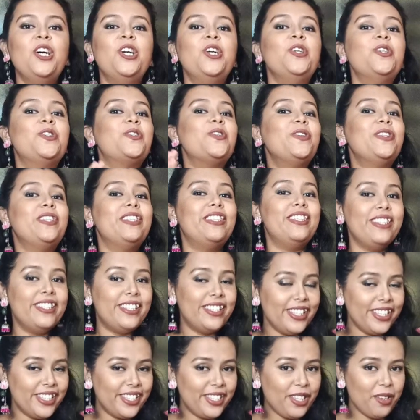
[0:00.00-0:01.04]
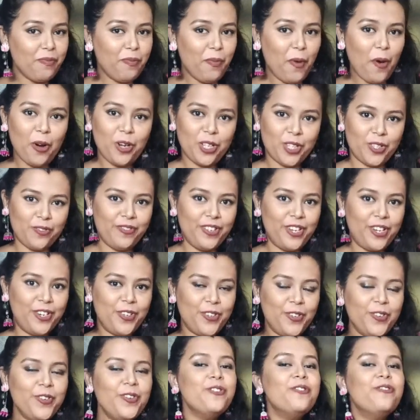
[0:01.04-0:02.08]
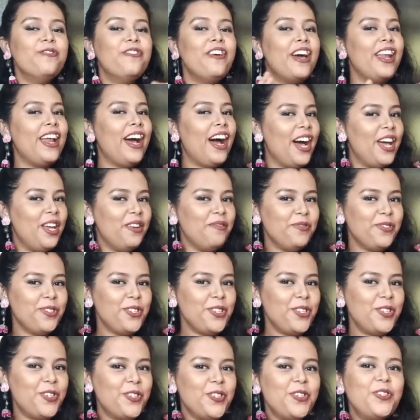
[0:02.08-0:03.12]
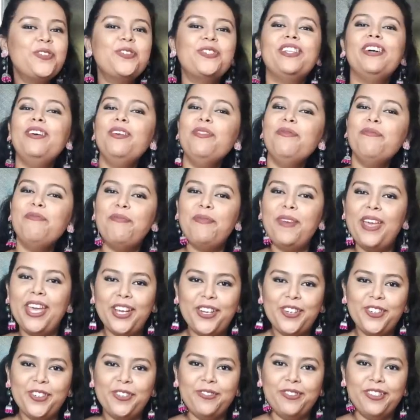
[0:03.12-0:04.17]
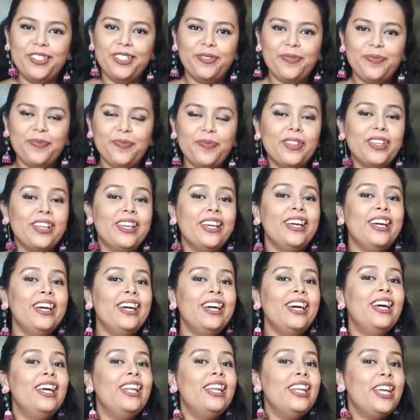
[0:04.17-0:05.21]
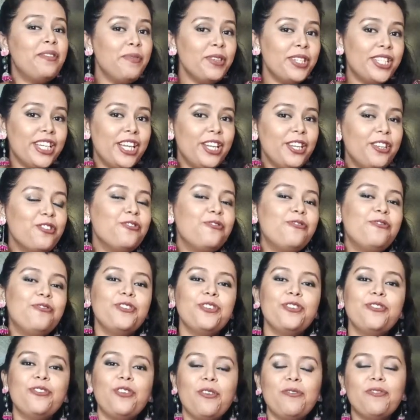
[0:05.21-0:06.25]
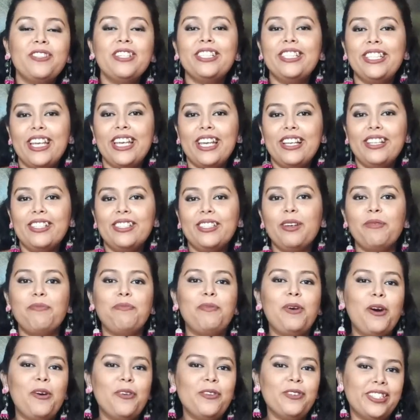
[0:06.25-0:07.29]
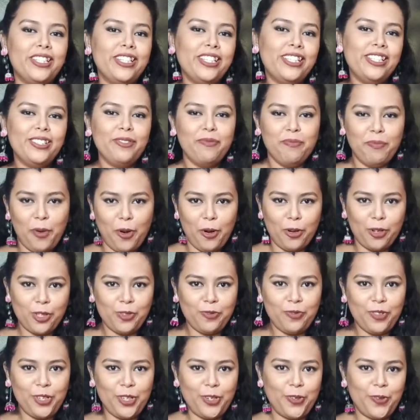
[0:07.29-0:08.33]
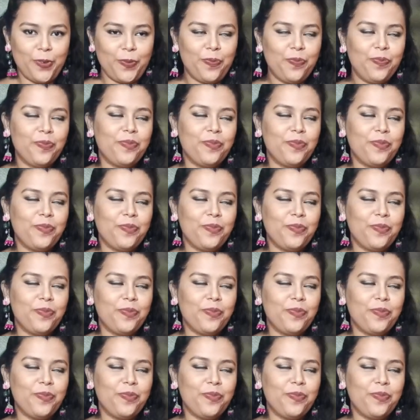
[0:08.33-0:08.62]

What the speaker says: So this is the box window where I am going to do the makeover. Let me tell you a few of the things about this box window.